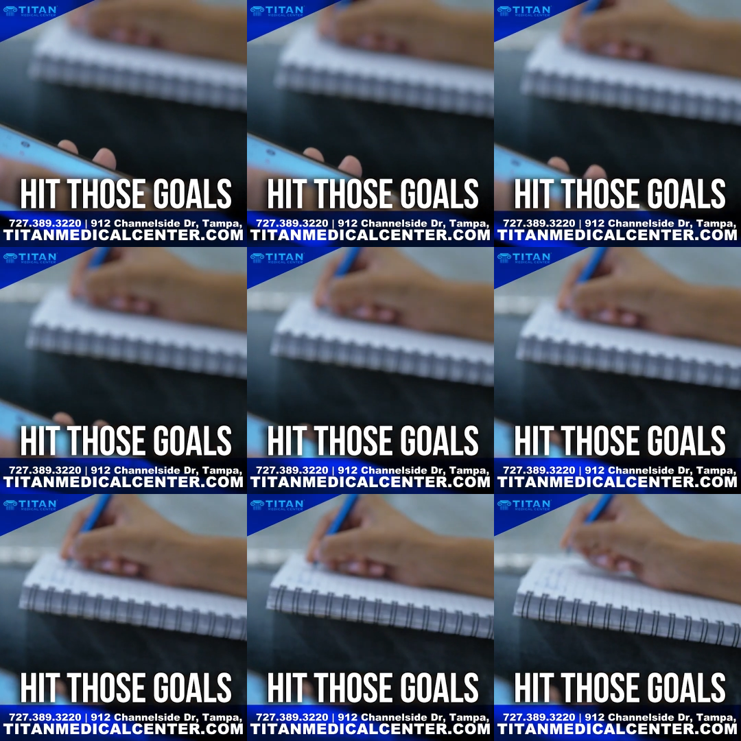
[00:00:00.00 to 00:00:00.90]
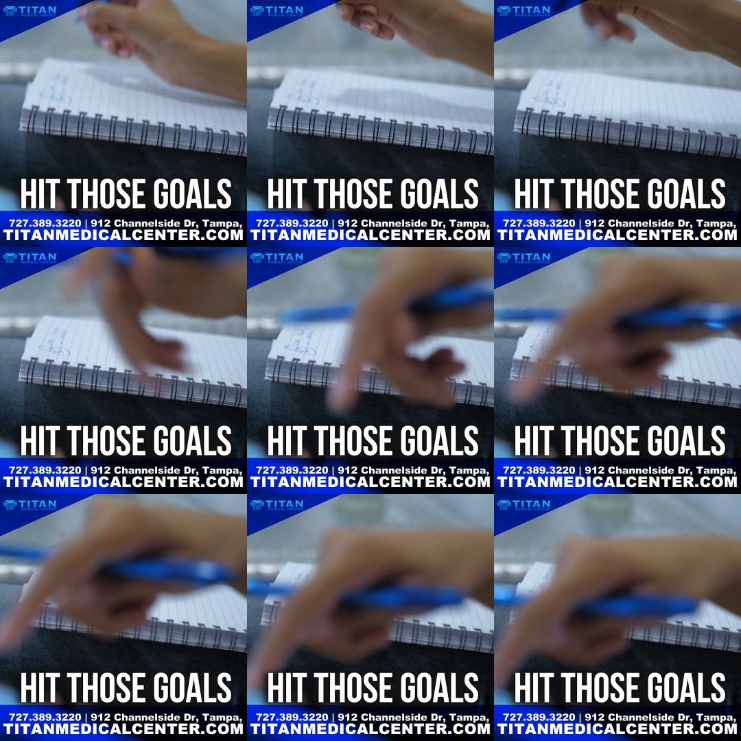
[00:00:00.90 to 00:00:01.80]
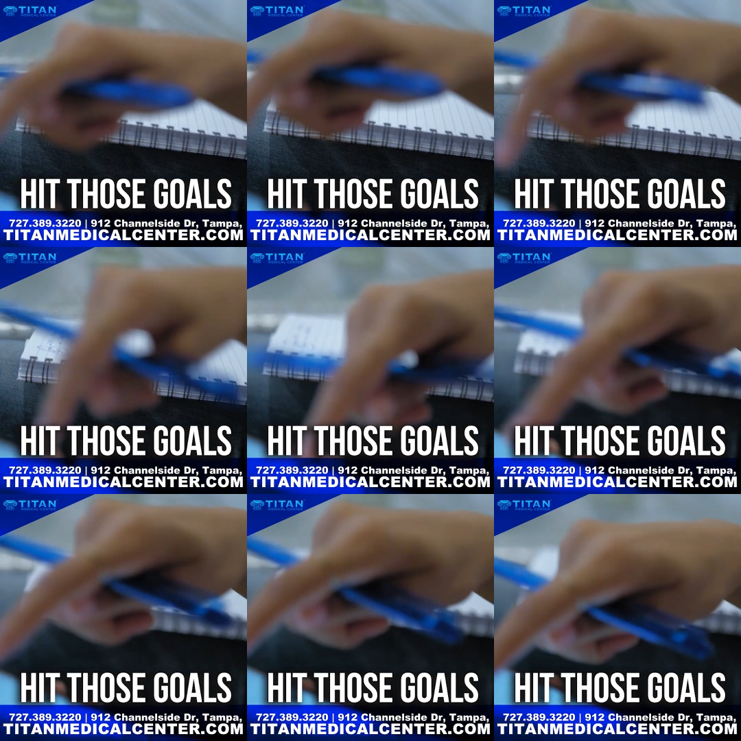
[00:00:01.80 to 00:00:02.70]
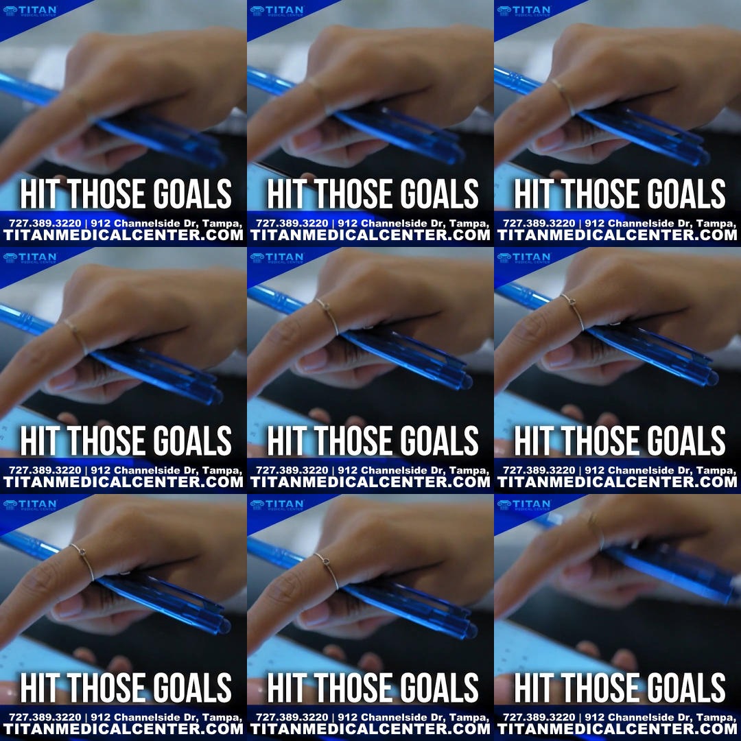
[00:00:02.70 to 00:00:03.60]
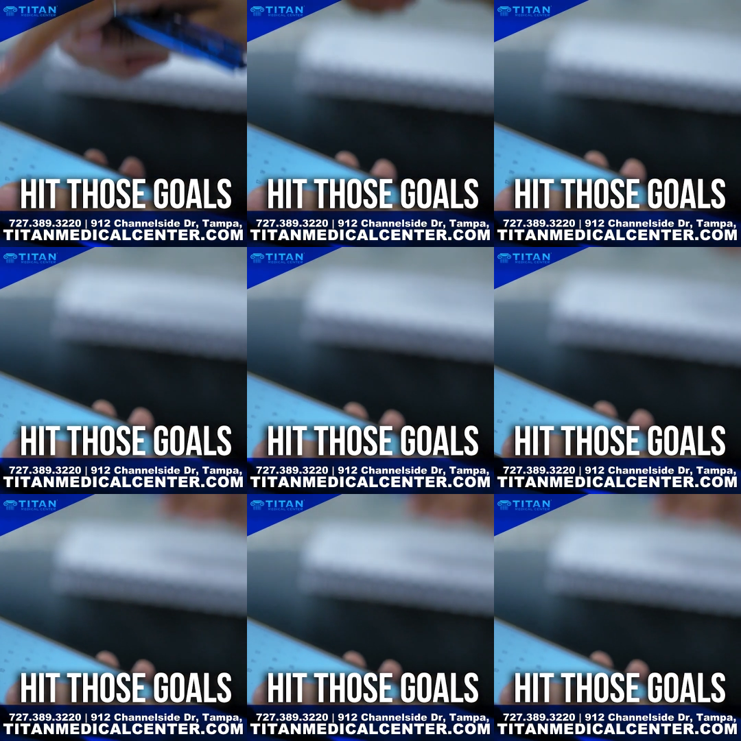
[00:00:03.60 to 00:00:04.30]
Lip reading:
Nobody's mouth can be seen.